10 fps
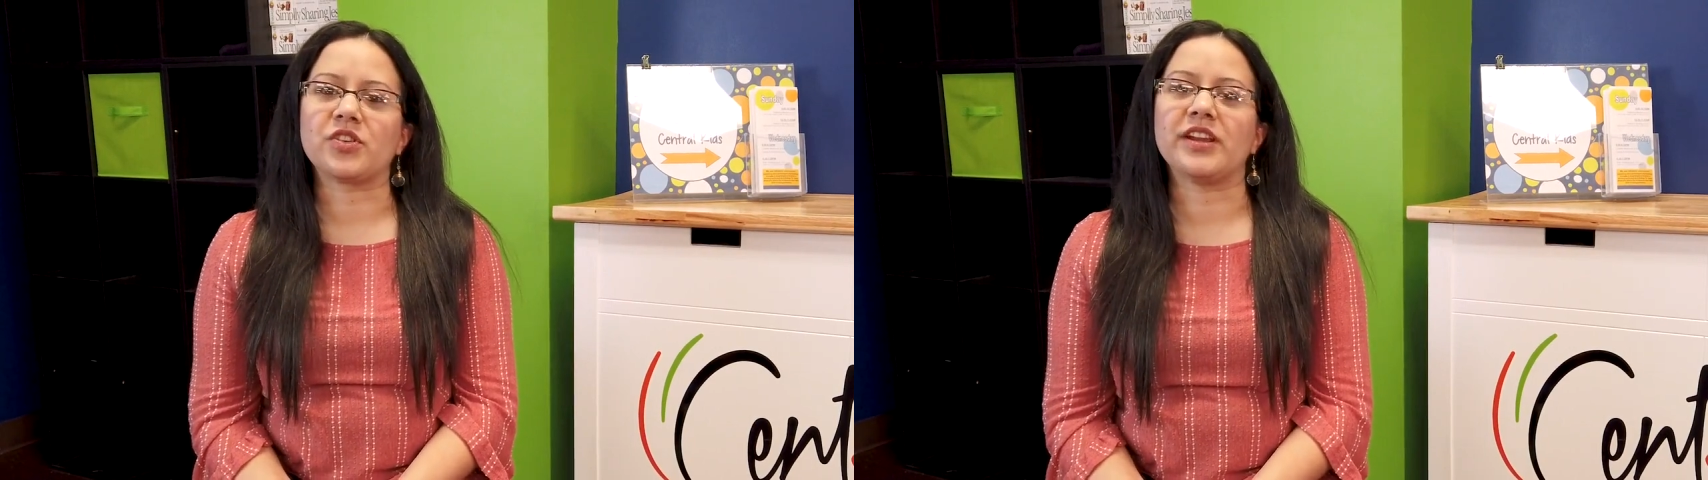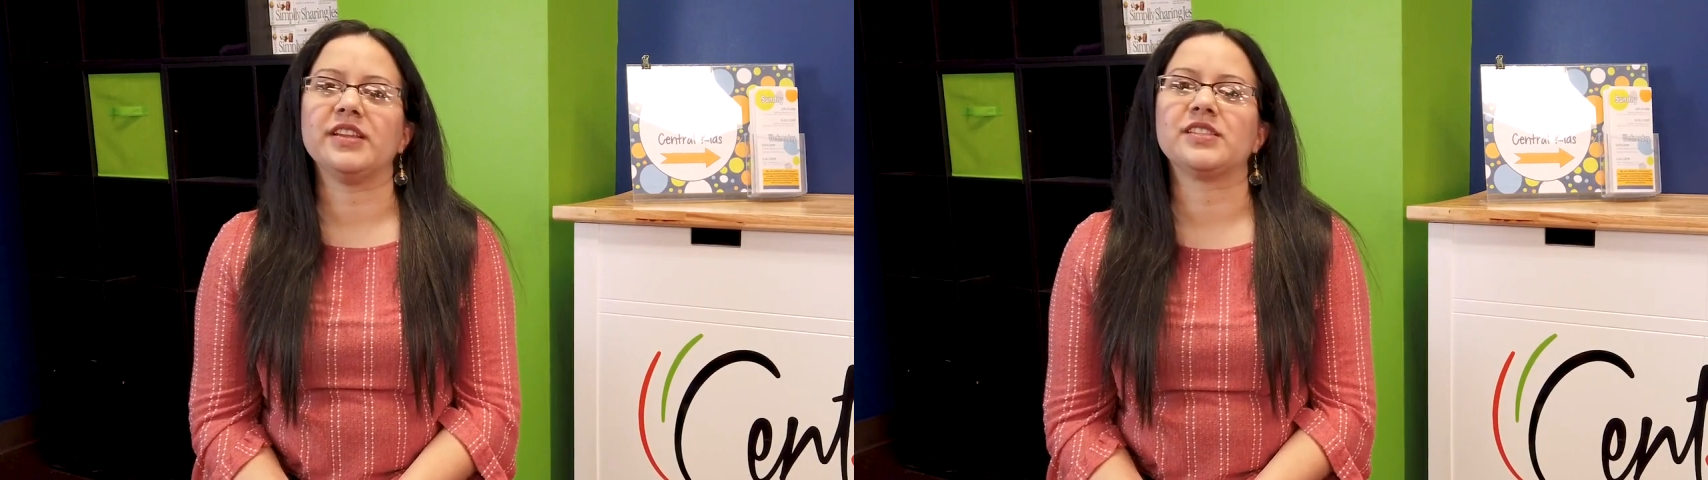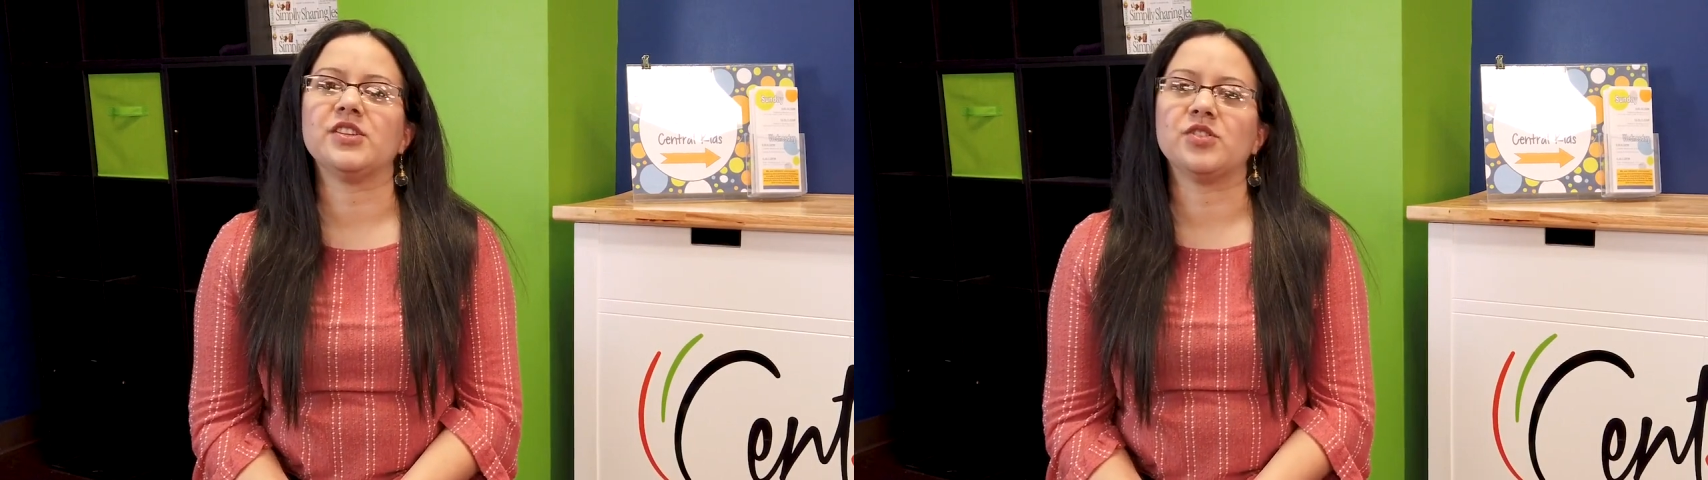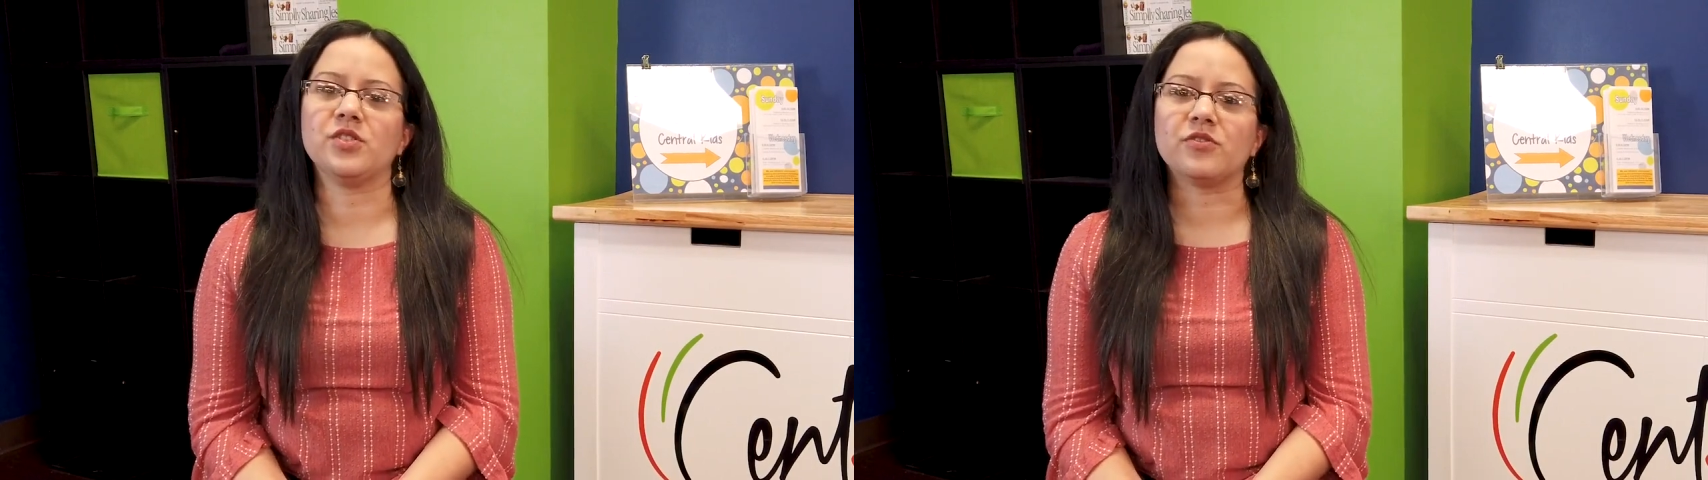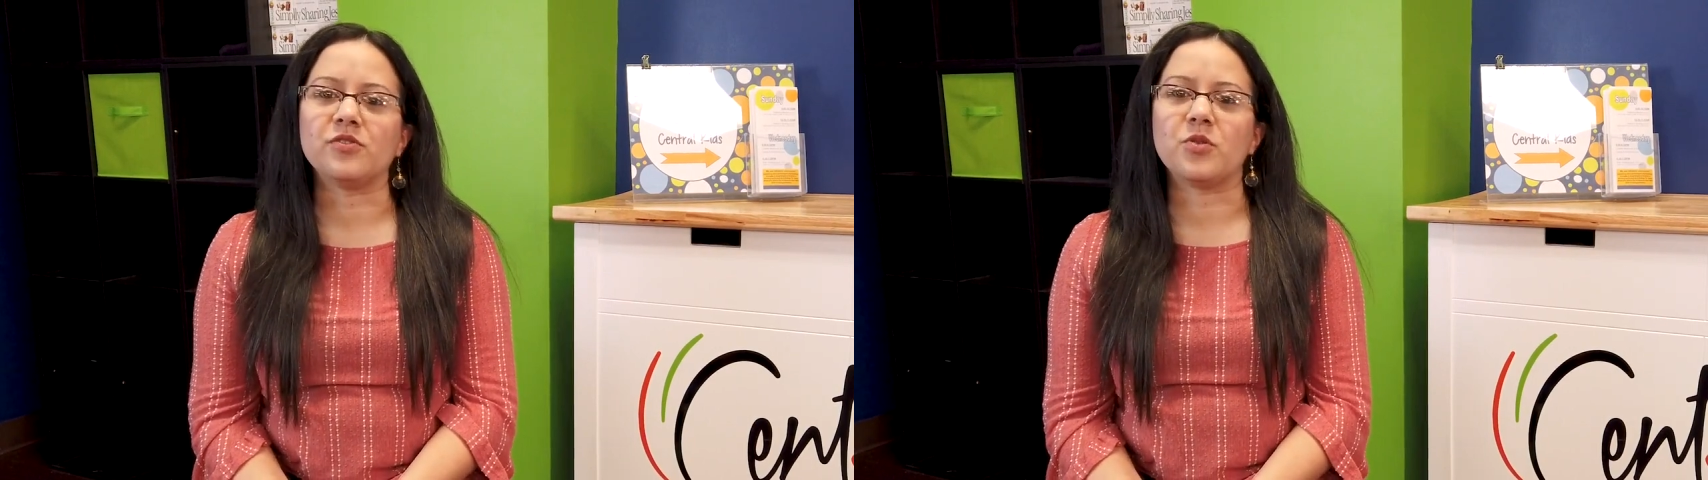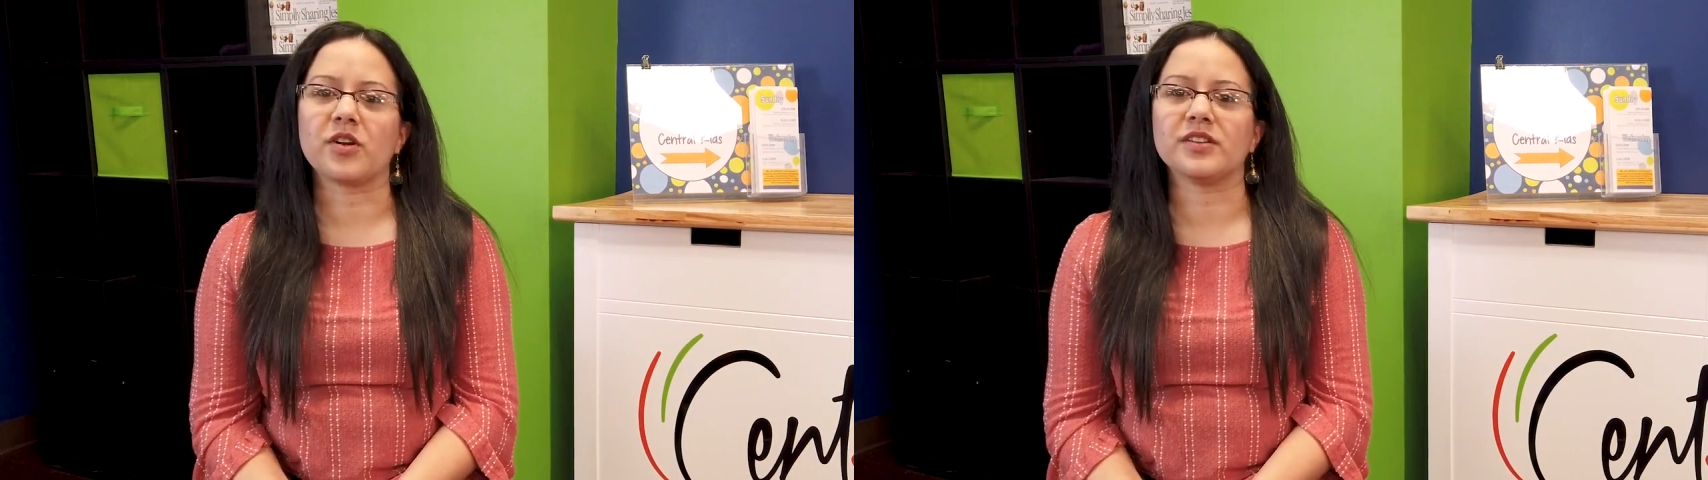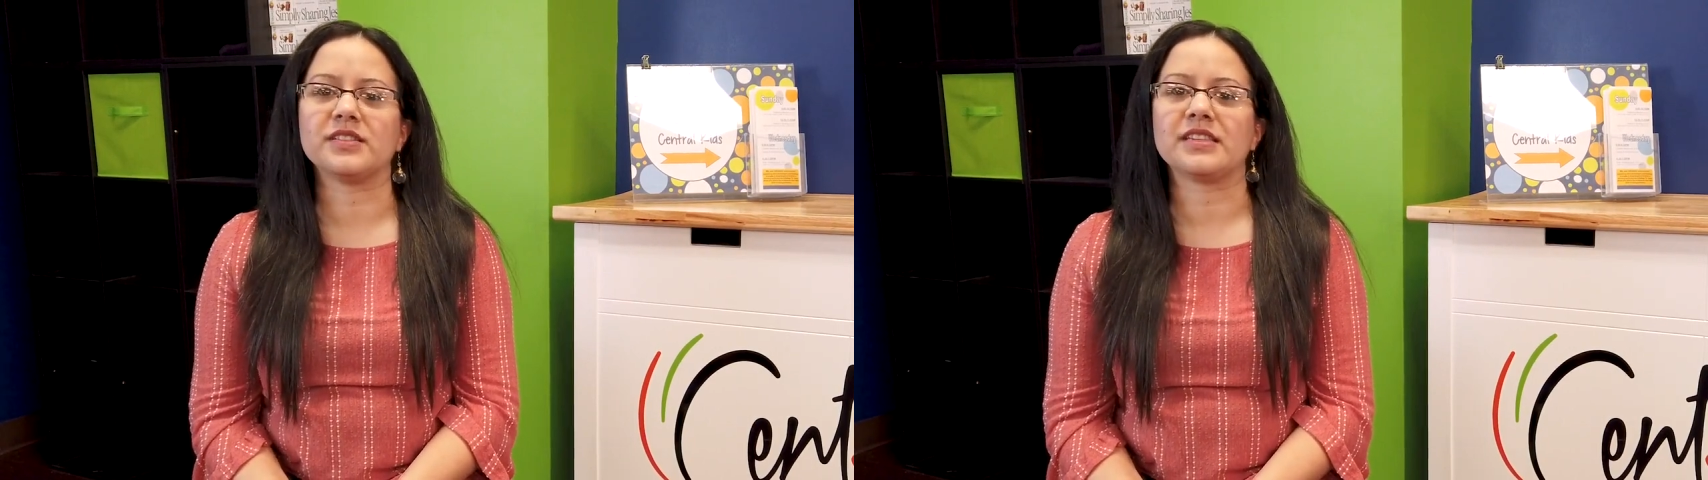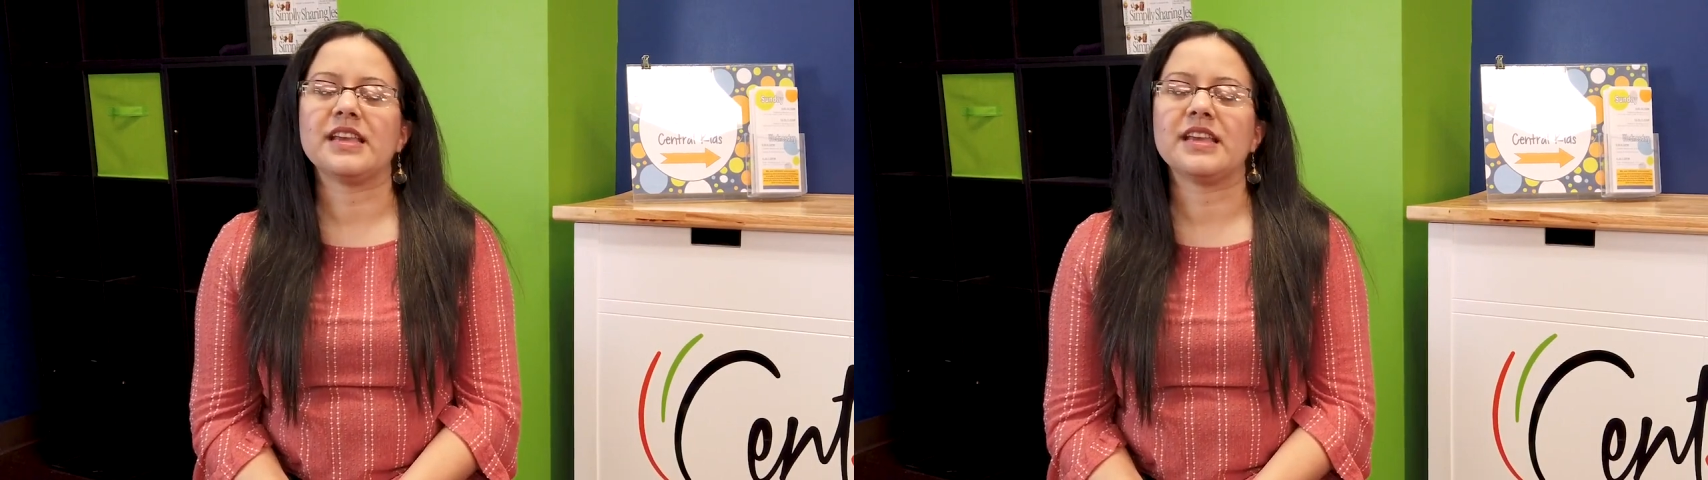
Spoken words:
threes and to the fours.